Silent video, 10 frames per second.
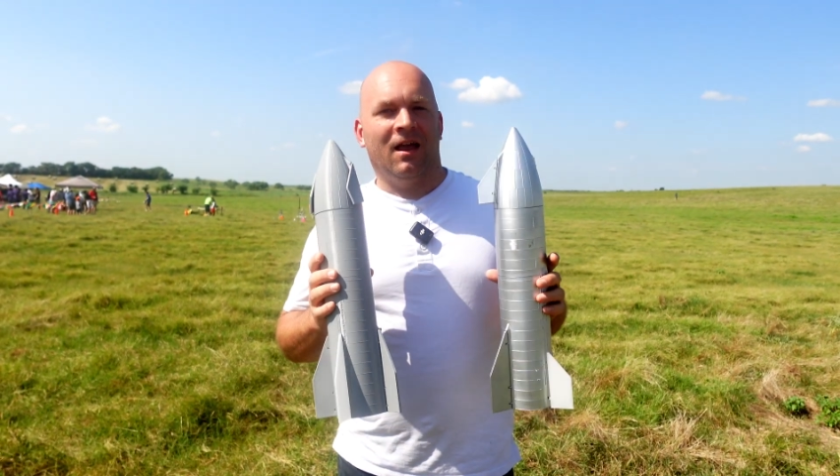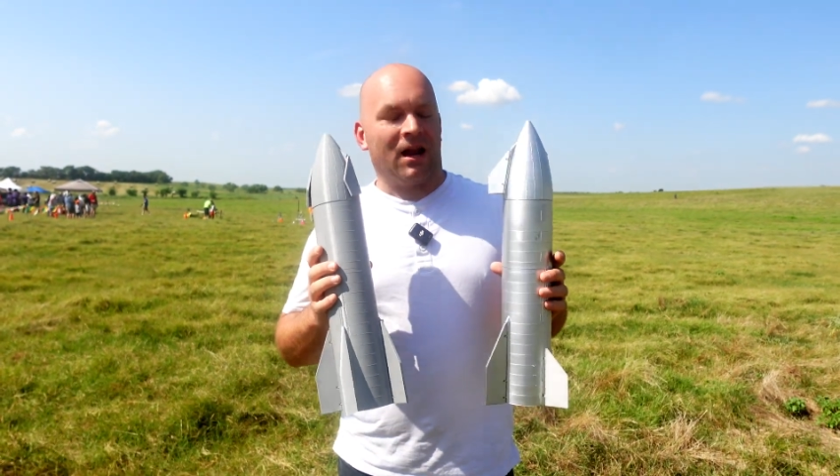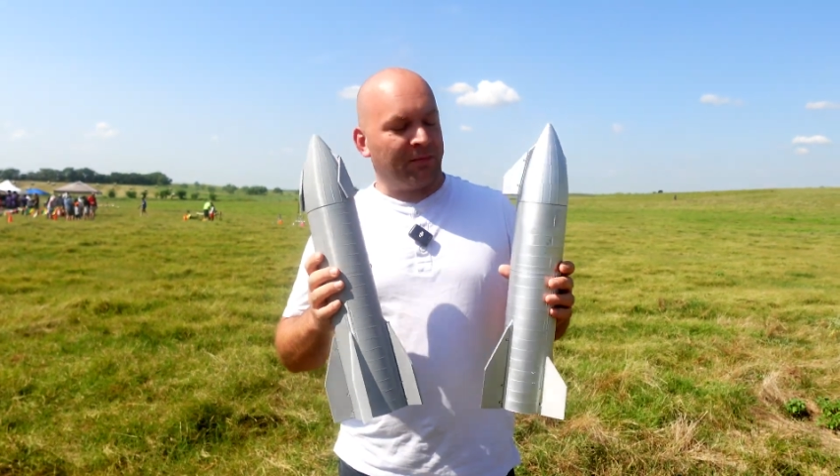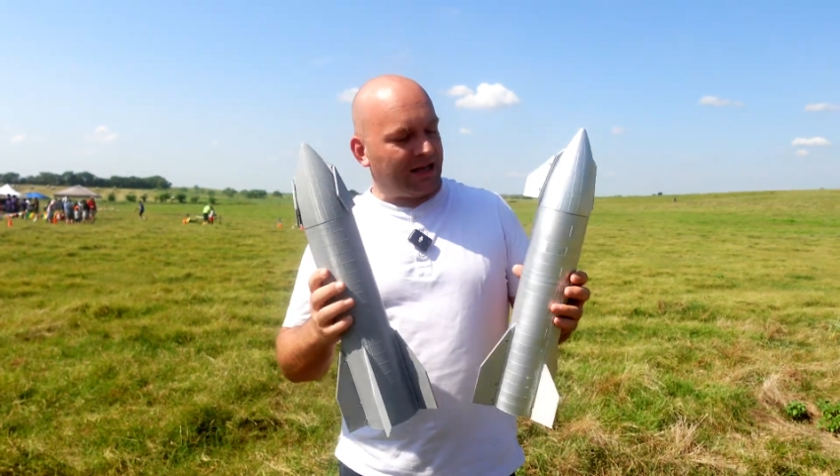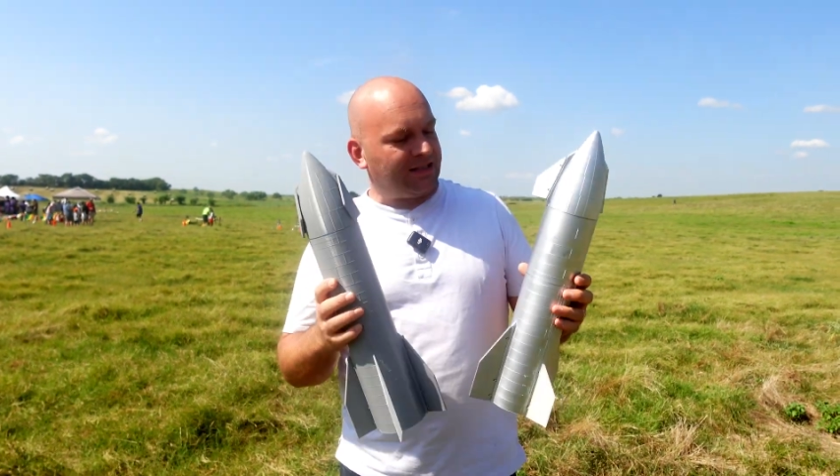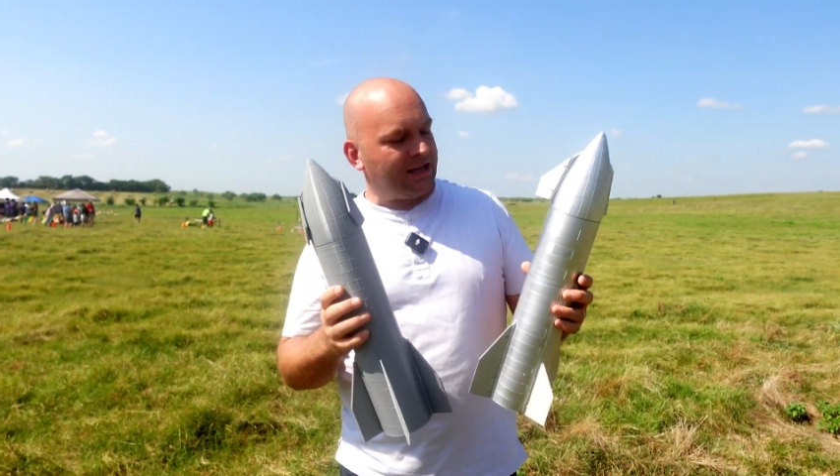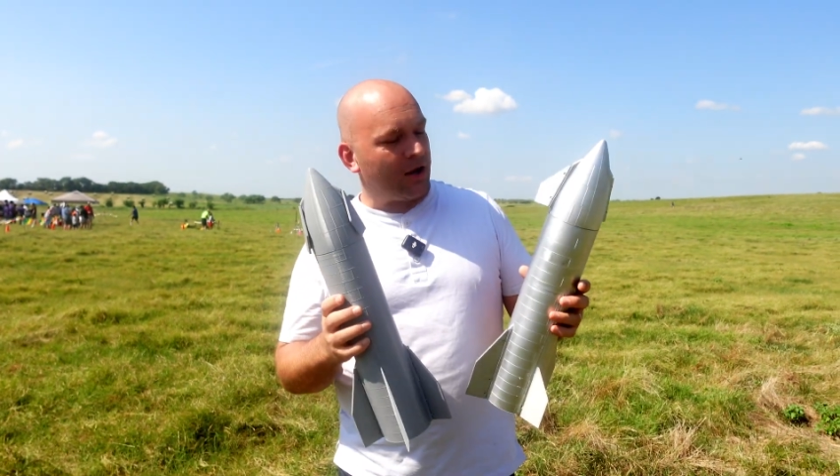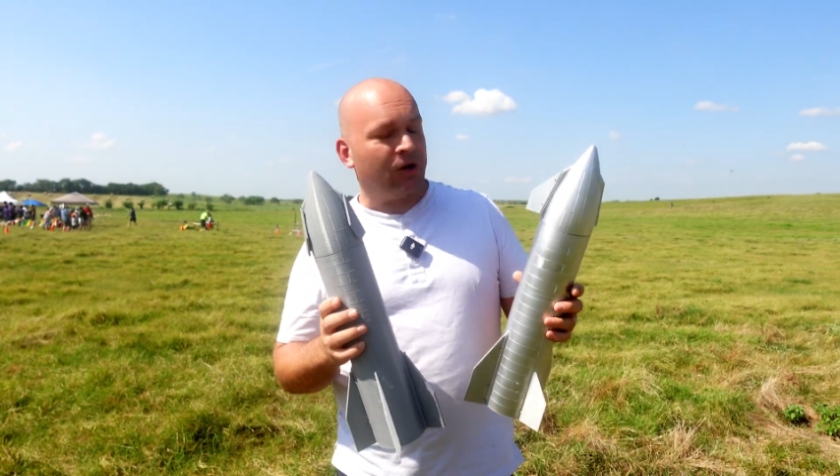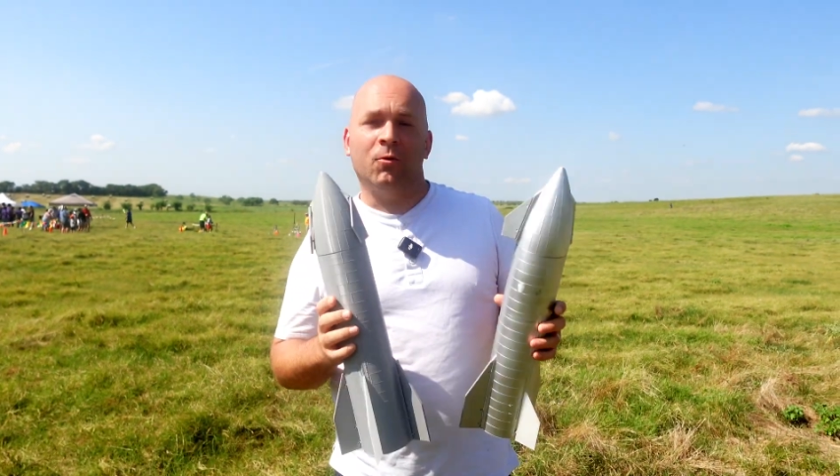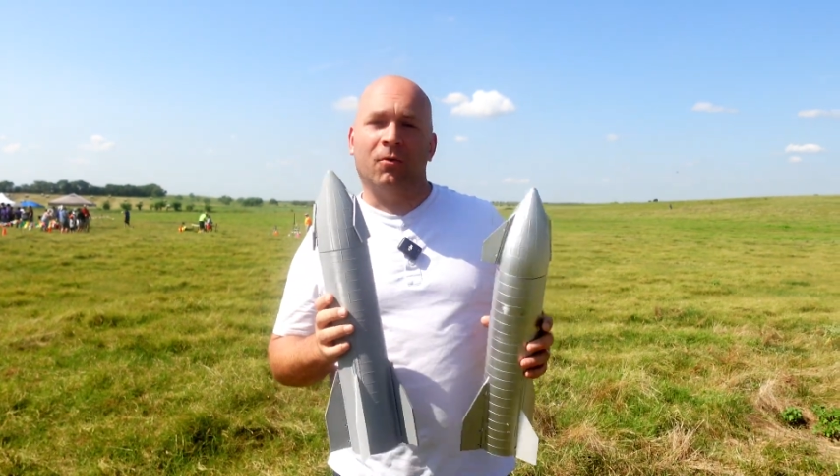and I'm testing
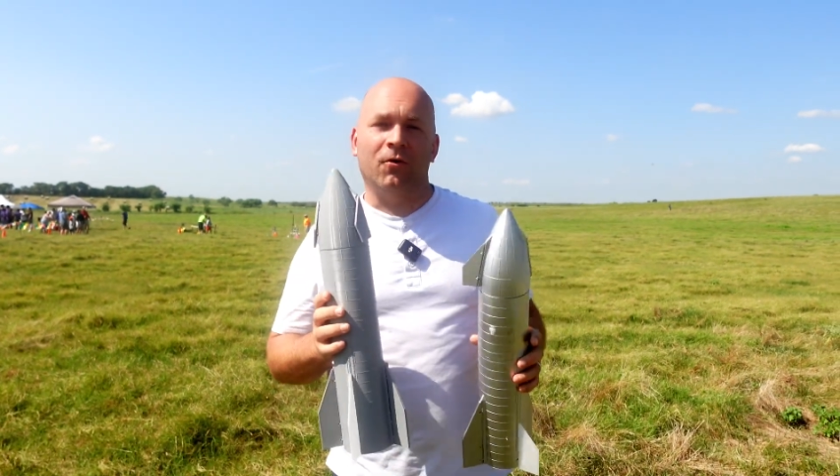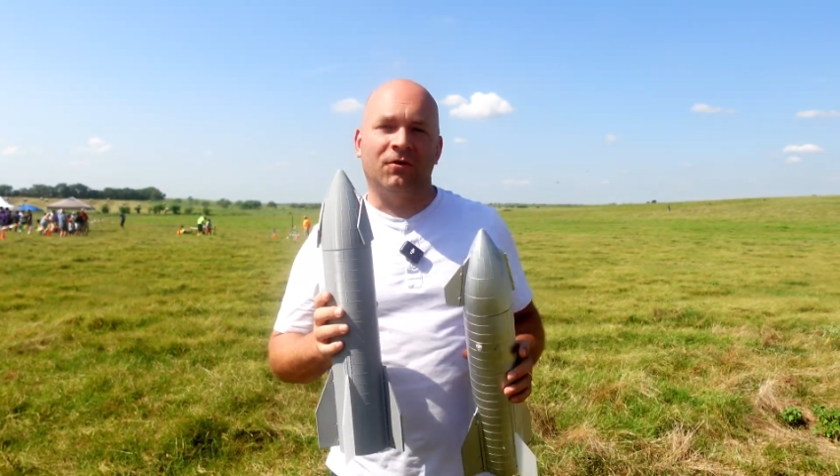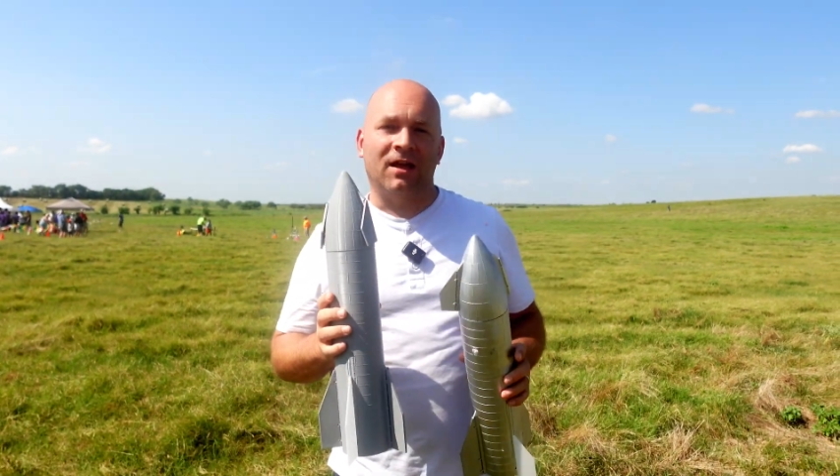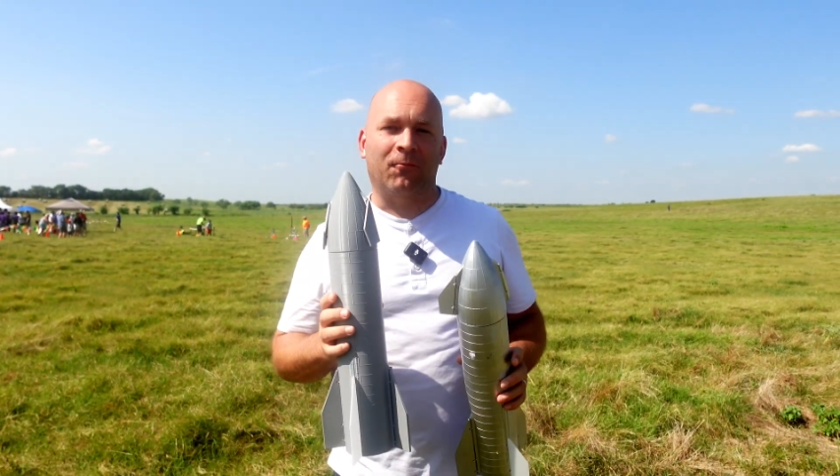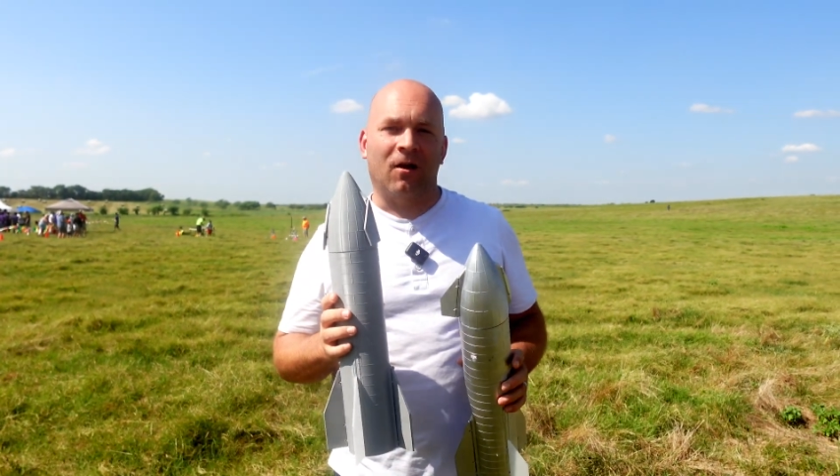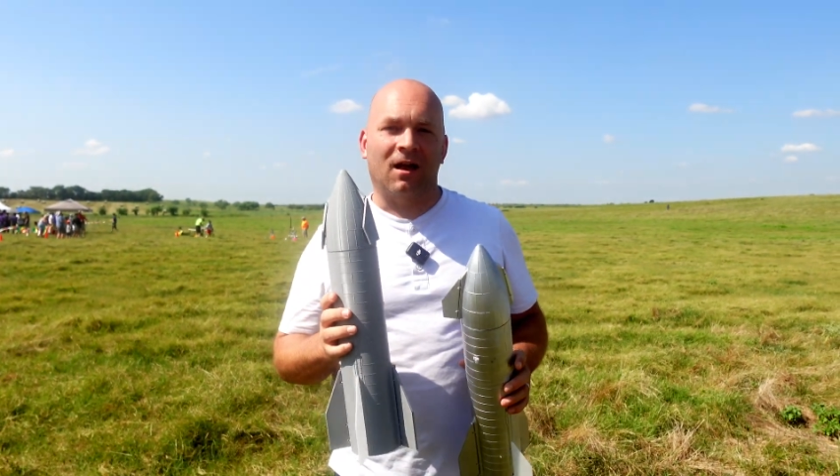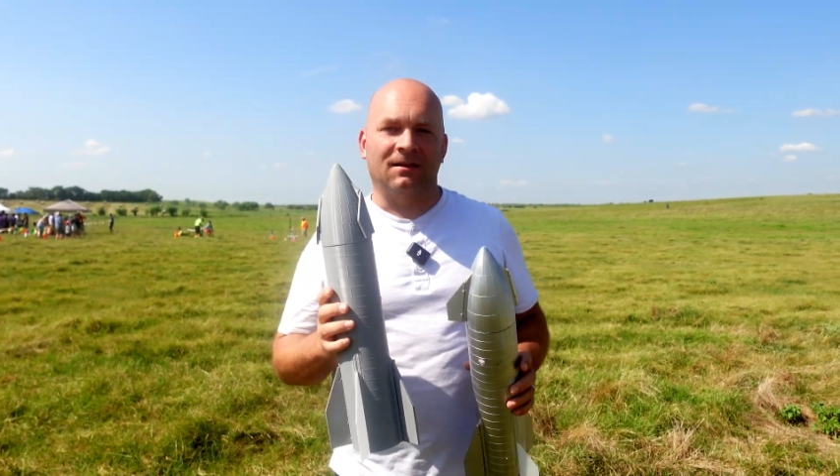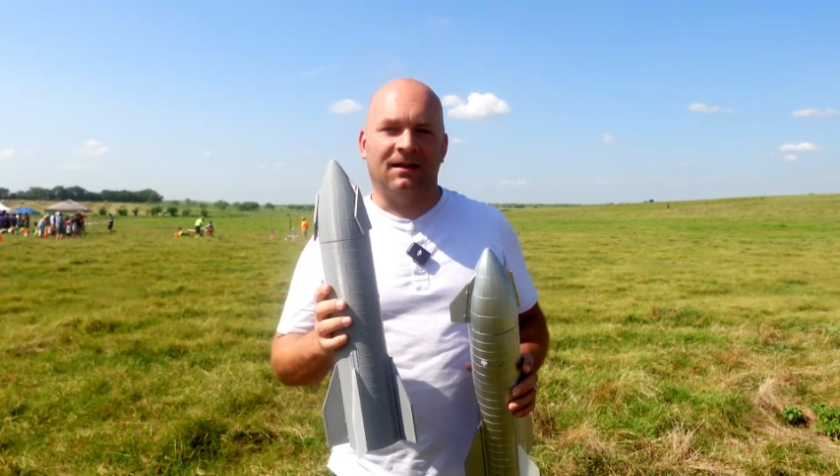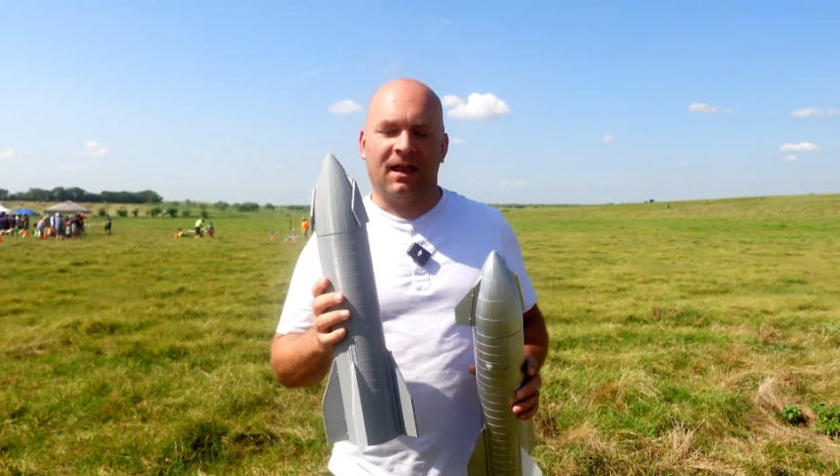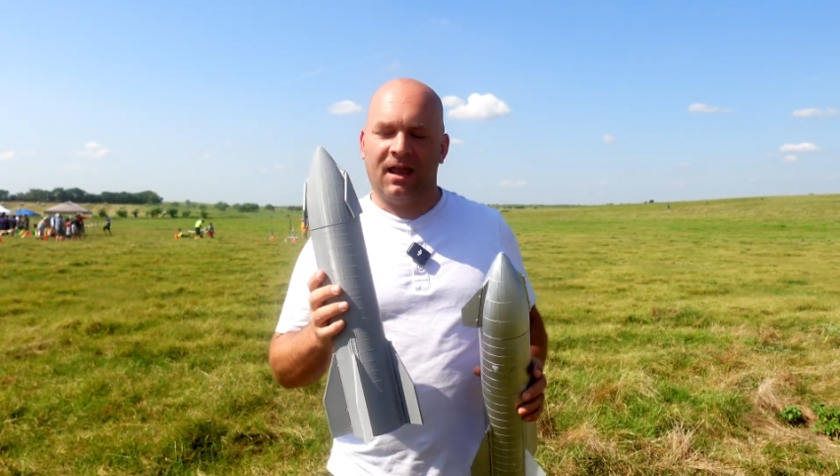out a new prototype rocket
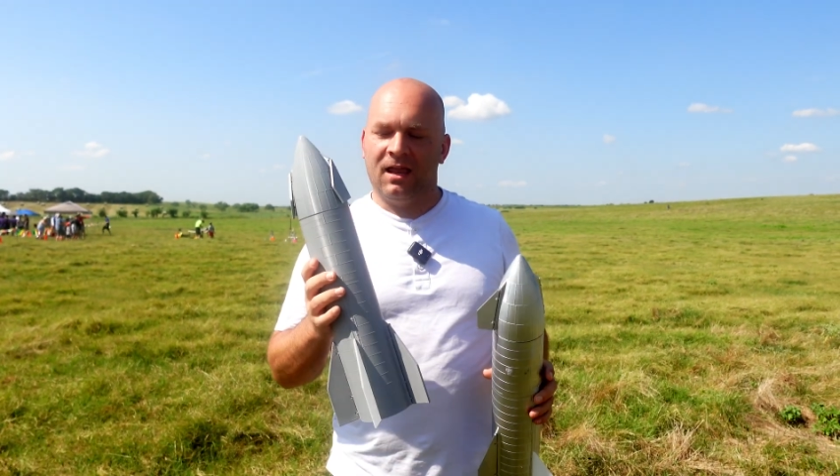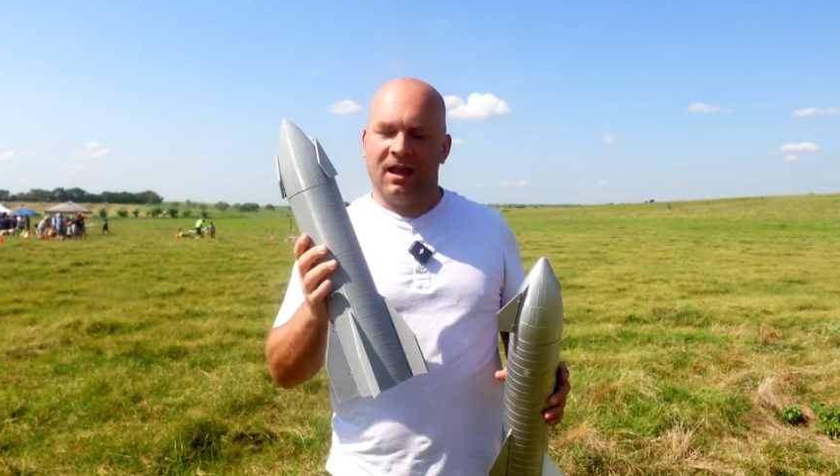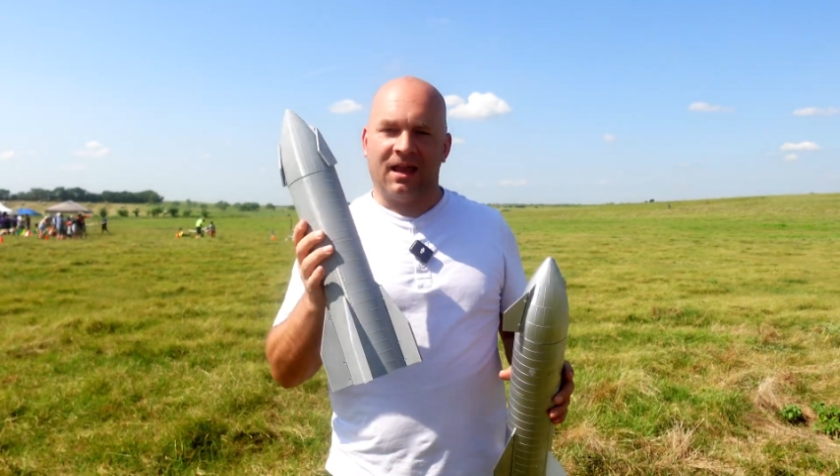today,